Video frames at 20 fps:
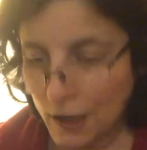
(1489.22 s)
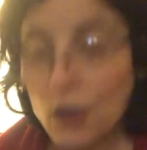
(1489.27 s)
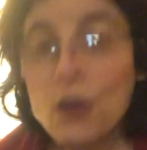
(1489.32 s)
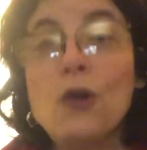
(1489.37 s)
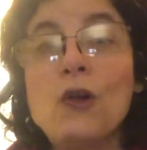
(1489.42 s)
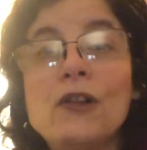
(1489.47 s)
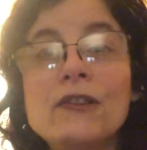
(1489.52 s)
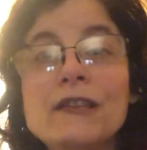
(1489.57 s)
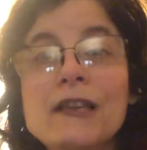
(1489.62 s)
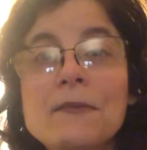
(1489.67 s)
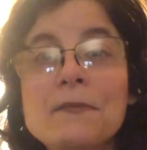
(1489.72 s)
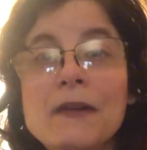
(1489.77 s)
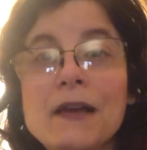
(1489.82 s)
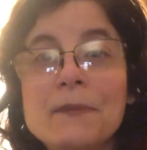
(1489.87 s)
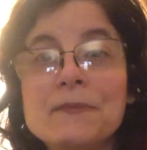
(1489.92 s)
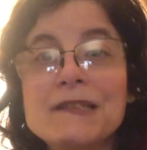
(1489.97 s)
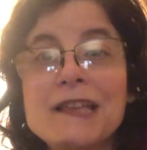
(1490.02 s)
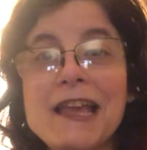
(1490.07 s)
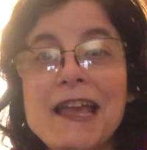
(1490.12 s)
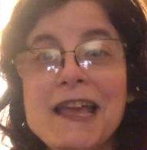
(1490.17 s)
called them
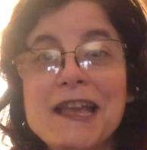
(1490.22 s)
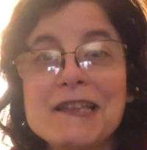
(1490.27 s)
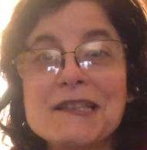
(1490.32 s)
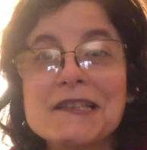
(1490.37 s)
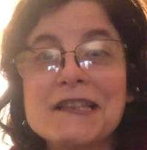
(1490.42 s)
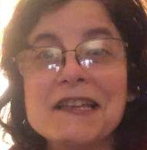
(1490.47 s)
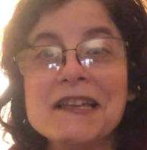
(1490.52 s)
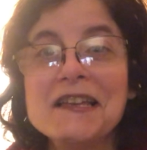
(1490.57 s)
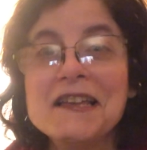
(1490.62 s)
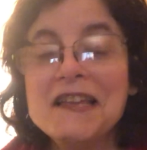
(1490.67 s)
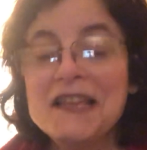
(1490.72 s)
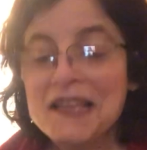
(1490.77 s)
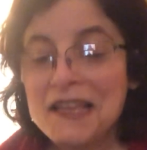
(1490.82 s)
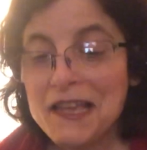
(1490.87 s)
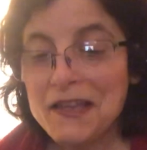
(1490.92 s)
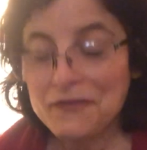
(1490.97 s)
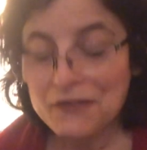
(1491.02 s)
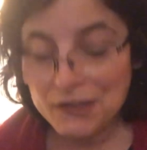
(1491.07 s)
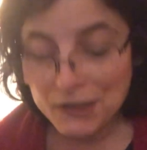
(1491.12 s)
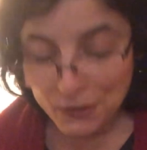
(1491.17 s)
up to ask
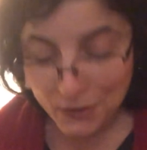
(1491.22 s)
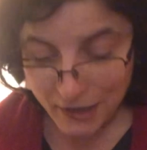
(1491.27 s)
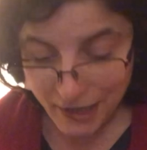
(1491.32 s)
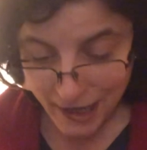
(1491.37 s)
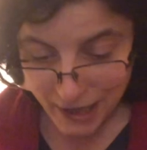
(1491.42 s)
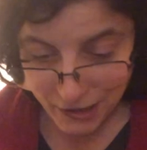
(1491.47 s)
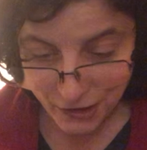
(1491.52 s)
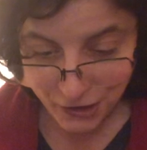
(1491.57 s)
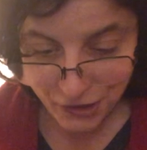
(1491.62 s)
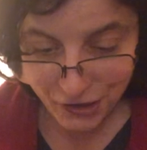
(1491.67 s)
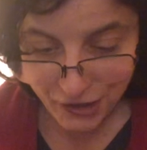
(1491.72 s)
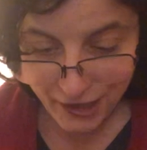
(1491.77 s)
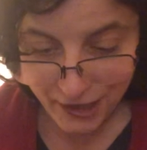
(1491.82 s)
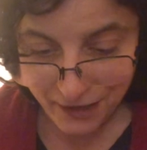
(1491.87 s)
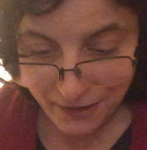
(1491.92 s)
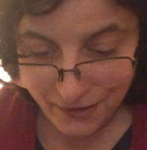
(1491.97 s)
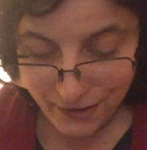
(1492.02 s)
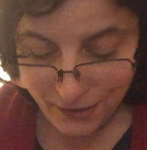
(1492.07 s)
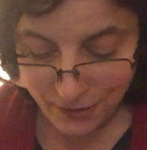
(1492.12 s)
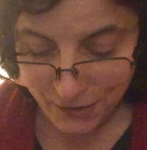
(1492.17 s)
if it's okay to
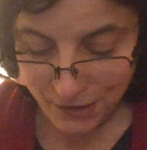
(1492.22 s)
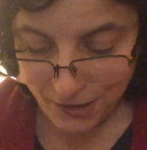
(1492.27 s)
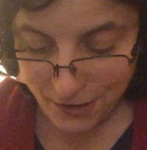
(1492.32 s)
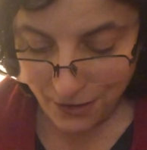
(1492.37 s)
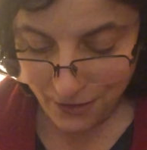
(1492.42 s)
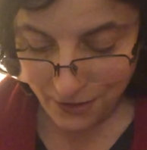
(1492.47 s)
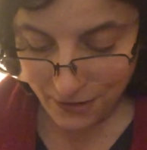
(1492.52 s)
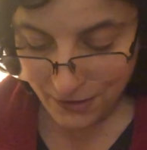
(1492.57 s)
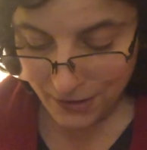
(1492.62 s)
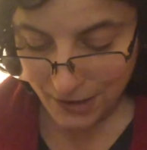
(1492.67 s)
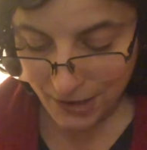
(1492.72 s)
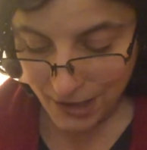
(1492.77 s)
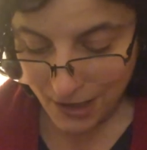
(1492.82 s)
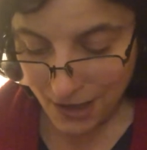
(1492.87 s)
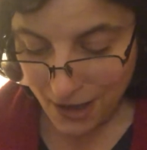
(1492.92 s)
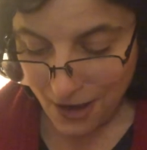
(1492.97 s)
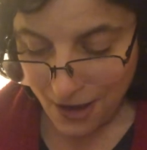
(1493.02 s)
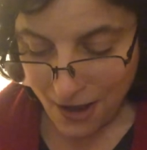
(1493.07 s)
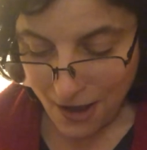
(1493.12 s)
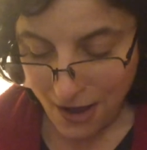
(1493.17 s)
share those cards
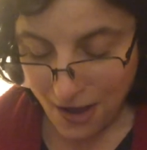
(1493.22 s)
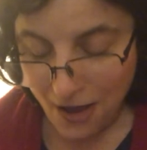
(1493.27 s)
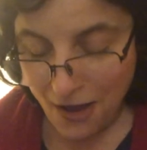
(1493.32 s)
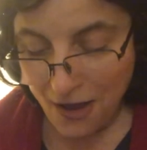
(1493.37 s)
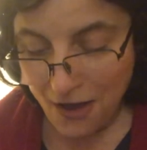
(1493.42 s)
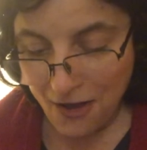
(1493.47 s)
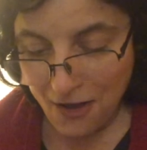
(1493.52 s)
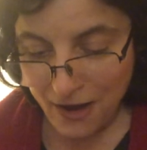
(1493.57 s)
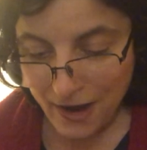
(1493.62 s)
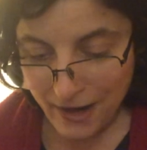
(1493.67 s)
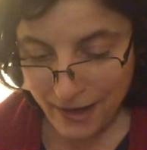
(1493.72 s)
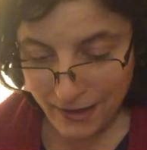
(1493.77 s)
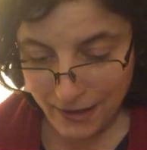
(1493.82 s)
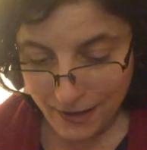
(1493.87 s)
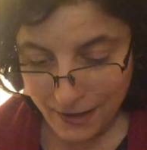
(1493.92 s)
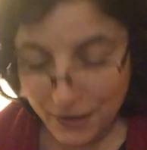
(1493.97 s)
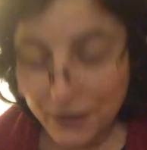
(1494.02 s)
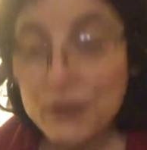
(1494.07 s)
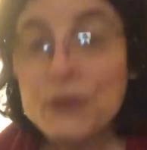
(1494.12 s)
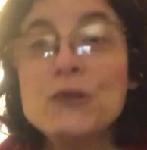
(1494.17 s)

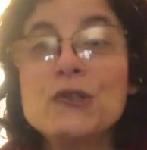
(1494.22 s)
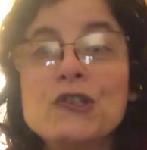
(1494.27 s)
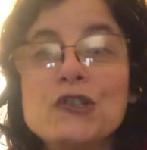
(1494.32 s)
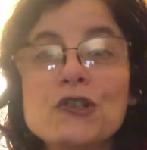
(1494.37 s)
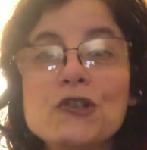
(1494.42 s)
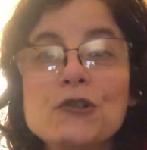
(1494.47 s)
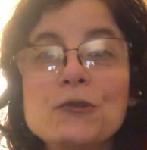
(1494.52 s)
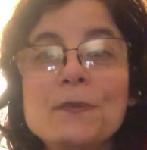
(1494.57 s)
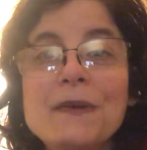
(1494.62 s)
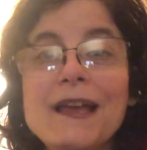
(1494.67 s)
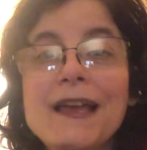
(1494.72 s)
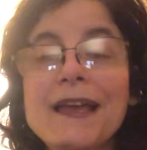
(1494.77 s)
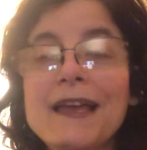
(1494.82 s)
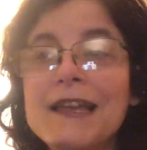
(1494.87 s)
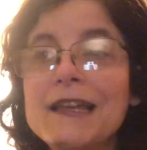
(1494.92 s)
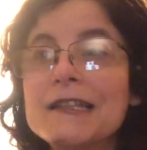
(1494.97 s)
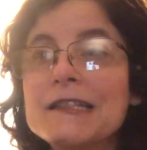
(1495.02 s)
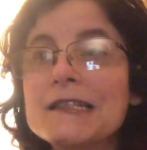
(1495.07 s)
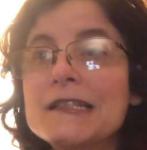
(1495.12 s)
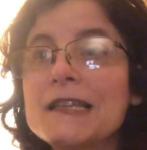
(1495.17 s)
on YouTube,
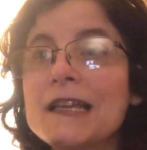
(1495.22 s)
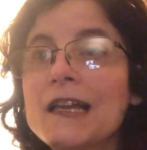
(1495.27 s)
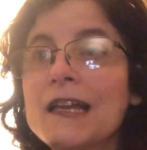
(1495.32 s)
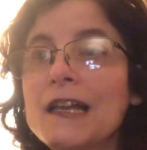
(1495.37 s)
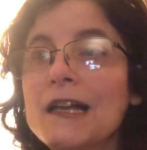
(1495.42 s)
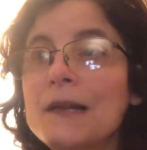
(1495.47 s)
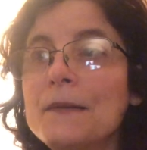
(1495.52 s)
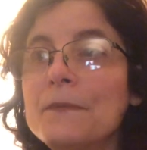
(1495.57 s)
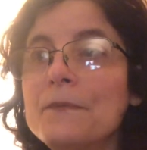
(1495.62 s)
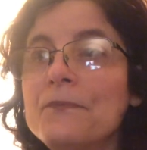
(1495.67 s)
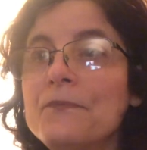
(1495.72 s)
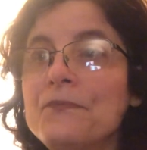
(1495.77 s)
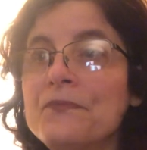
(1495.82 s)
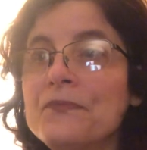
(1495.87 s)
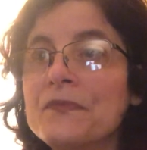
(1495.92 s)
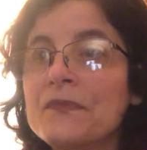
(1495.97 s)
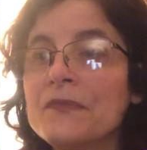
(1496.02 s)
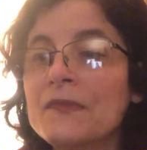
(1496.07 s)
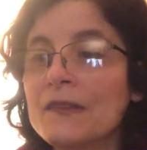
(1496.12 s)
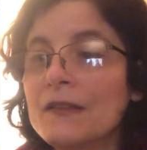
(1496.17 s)
and
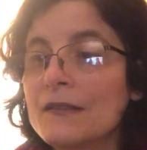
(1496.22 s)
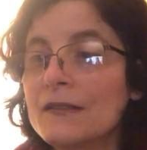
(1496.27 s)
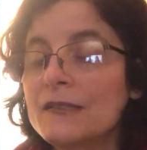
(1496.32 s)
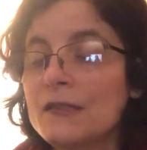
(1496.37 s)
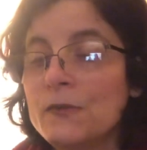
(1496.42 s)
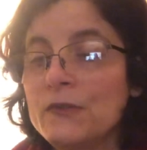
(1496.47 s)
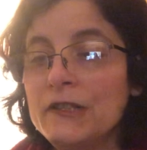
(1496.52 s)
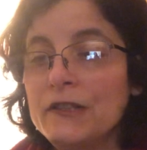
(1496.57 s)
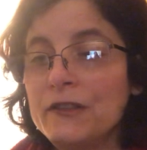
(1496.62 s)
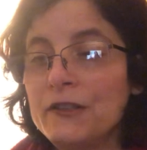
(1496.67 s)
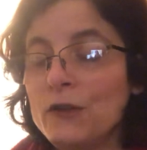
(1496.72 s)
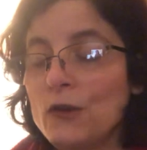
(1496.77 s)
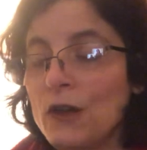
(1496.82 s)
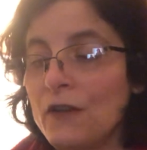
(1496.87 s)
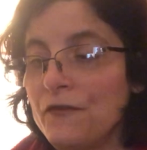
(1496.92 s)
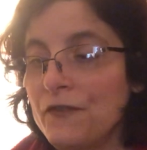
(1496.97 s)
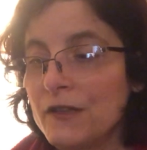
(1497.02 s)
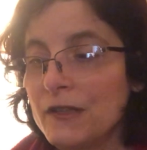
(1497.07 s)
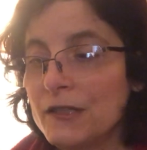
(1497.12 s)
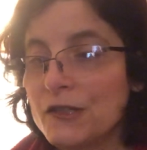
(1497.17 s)
someone in the
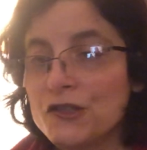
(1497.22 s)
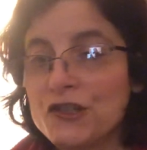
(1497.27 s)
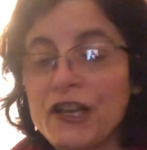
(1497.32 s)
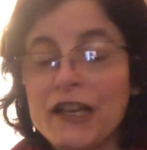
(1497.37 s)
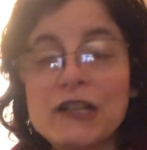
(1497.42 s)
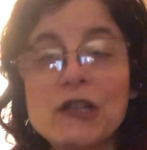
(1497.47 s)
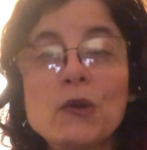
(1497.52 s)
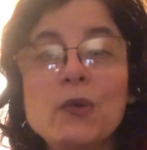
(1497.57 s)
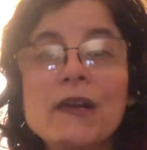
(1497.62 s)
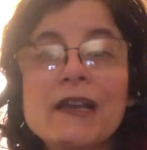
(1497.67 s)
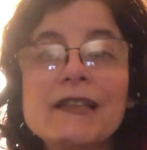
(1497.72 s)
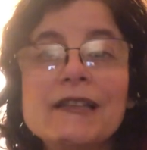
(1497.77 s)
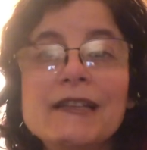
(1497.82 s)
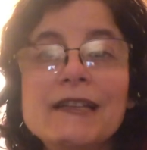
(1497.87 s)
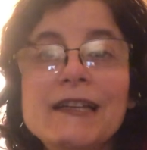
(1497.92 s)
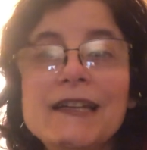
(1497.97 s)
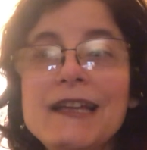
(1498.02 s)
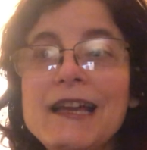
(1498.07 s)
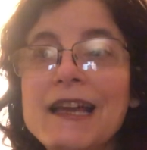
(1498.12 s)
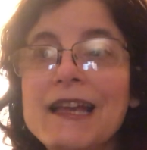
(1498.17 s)
office checked
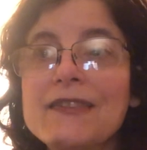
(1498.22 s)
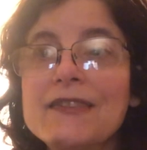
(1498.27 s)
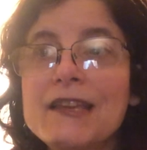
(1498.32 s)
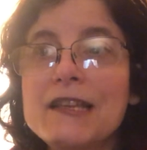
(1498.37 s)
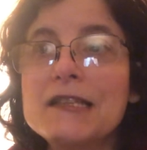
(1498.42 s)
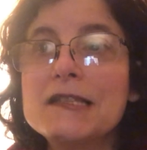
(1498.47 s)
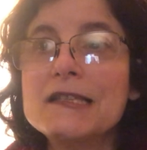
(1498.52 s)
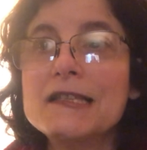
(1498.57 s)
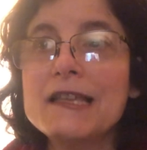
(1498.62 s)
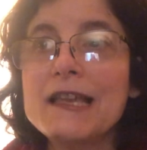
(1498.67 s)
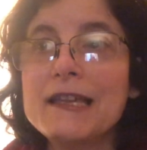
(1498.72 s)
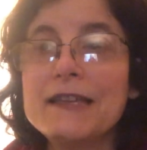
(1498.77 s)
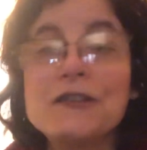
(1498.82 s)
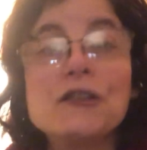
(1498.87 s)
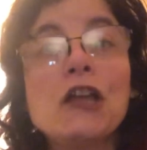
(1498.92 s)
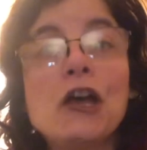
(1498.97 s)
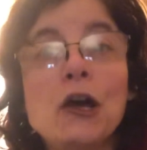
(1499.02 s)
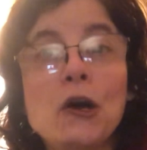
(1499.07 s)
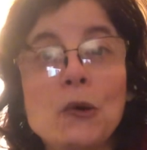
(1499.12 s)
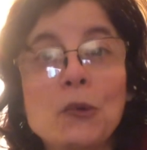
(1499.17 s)
quickly and they said
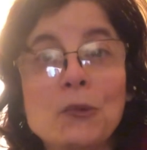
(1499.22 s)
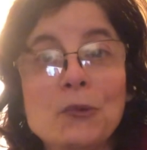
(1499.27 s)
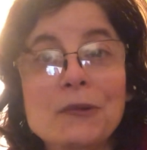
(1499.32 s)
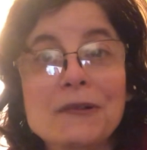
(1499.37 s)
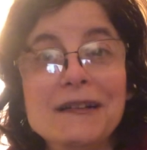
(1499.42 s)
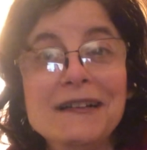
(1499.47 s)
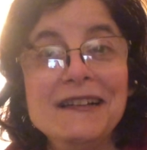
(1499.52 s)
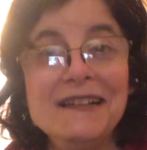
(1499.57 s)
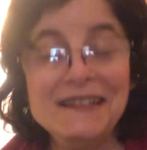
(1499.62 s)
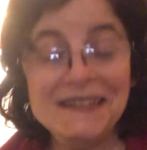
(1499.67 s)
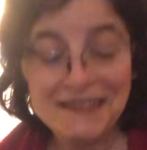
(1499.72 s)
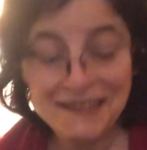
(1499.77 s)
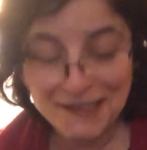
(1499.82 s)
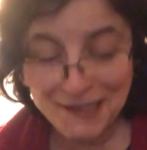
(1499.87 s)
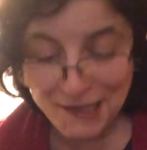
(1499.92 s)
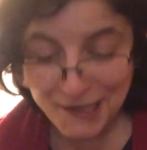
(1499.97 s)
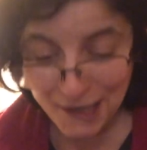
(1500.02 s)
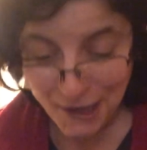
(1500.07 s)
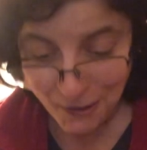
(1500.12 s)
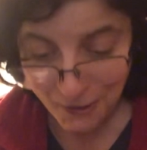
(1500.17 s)
no.
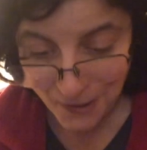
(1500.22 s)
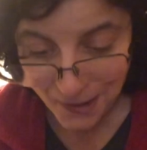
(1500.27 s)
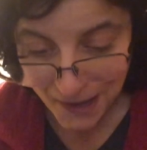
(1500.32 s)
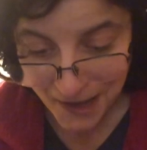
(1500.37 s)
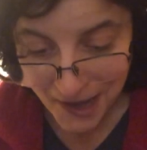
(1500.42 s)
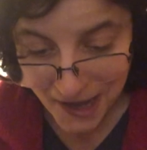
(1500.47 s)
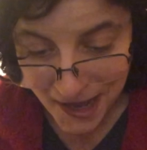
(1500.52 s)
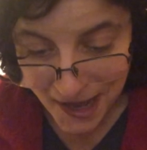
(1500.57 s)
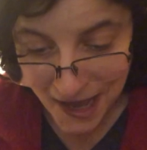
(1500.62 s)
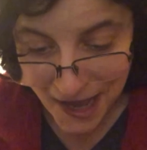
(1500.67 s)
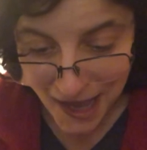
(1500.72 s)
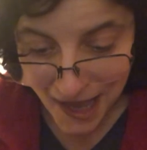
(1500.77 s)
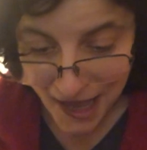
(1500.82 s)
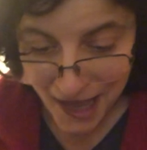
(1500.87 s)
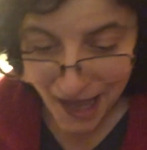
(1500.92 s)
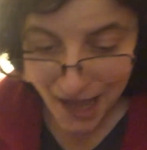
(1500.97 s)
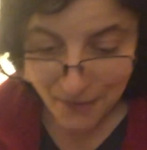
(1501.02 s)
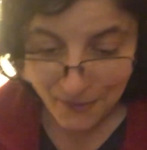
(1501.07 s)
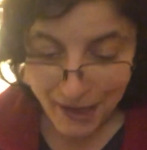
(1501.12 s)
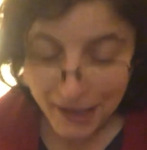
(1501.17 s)
So
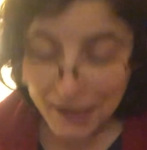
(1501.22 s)
I